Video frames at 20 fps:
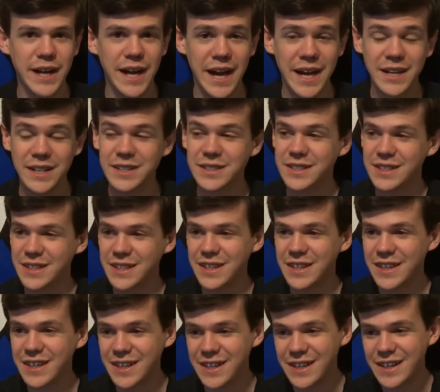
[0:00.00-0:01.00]
at us, and
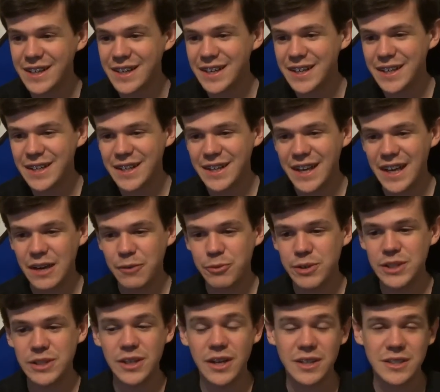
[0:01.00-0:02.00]
uh, and
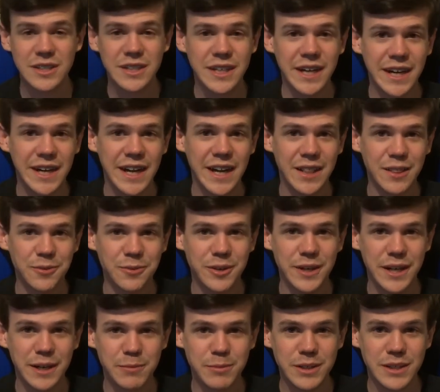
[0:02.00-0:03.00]
we ducked and got out of the
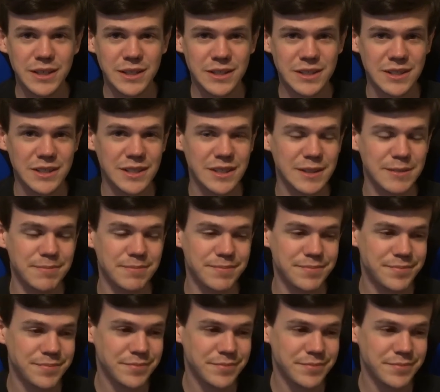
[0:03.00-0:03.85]
way because um,